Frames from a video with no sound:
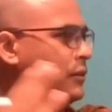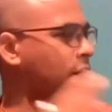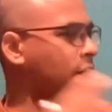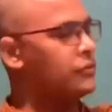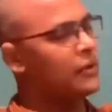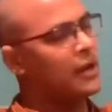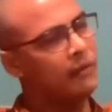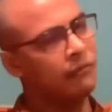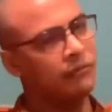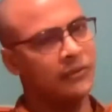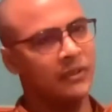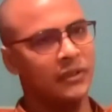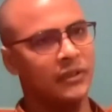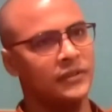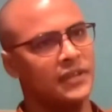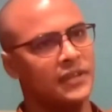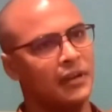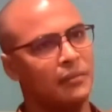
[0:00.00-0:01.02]
So
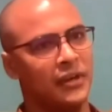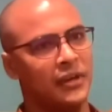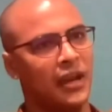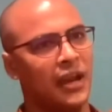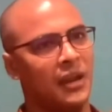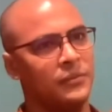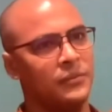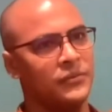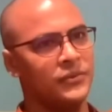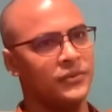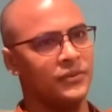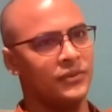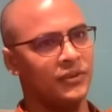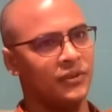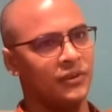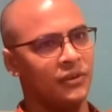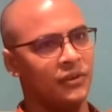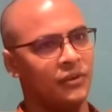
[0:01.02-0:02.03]
after sometimes
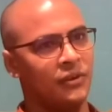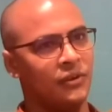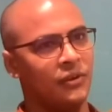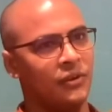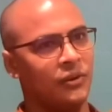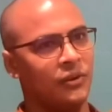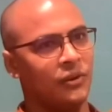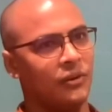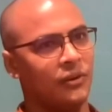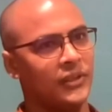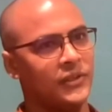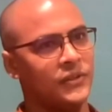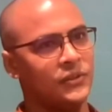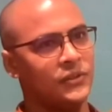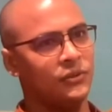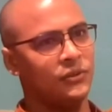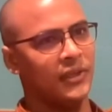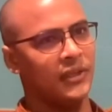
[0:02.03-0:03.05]
all the
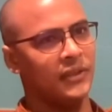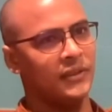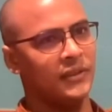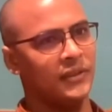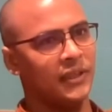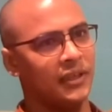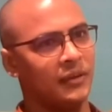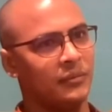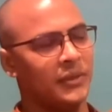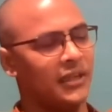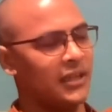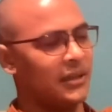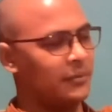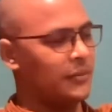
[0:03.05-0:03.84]
students they are pick up,